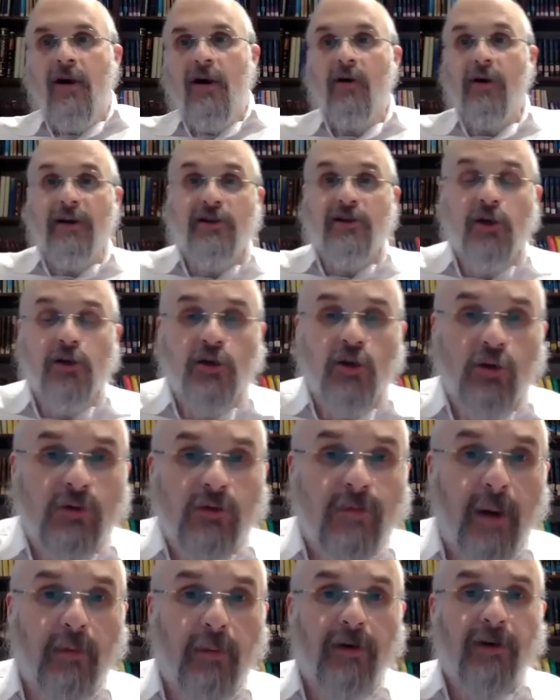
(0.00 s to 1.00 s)
Okay, so you'll
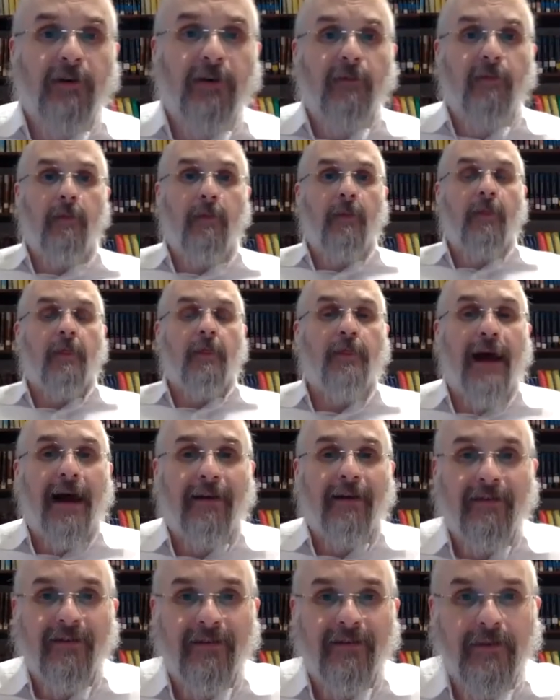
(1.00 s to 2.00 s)
remember
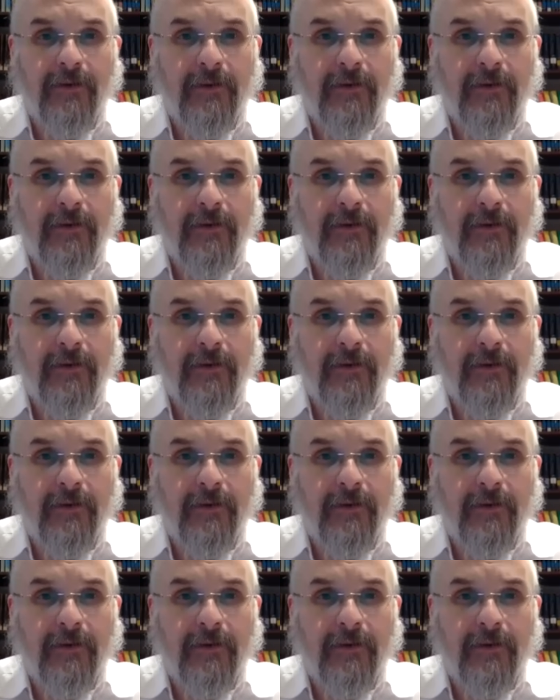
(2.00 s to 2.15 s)
that